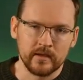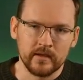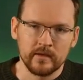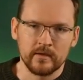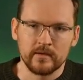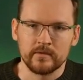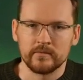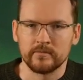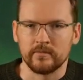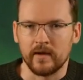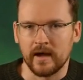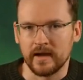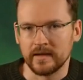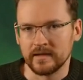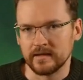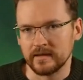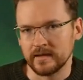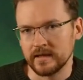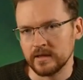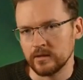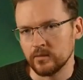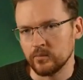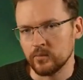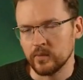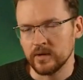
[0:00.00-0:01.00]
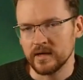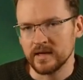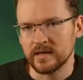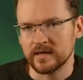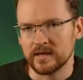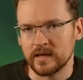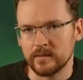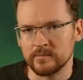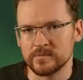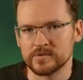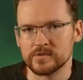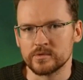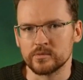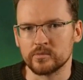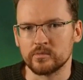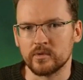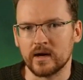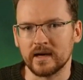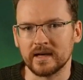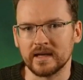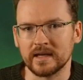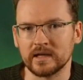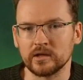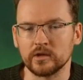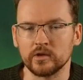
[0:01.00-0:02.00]
Finally, when it comes to
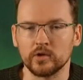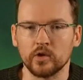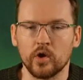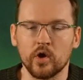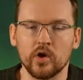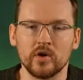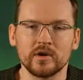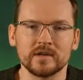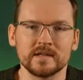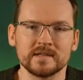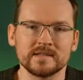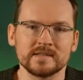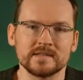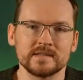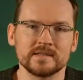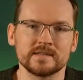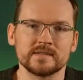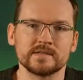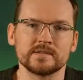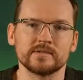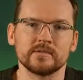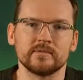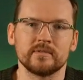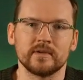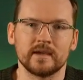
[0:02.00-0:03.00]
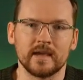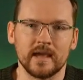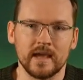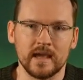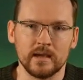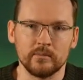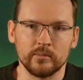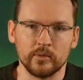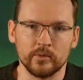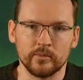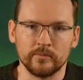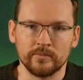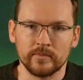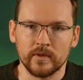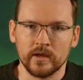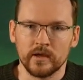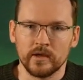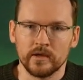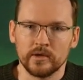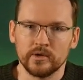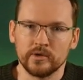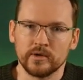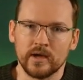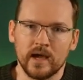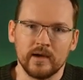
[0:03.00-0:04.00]
running long distances of cable,
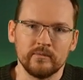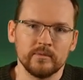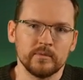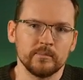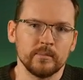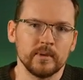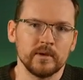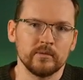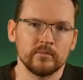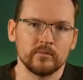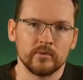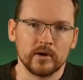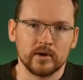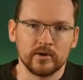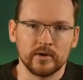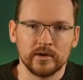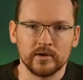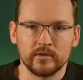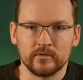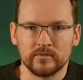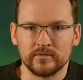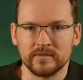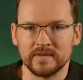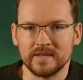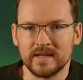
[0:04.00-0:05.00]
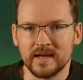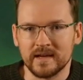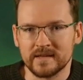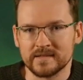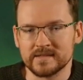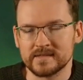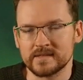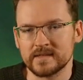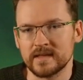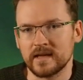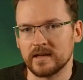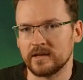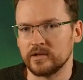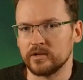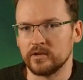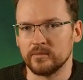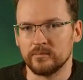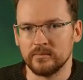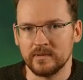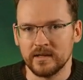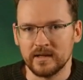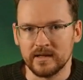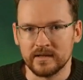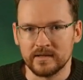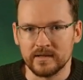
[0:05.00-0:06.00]
you have to be wary of dust and
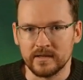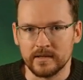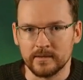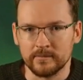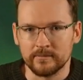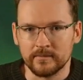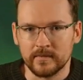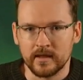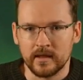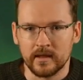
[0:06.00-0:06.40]
humidity.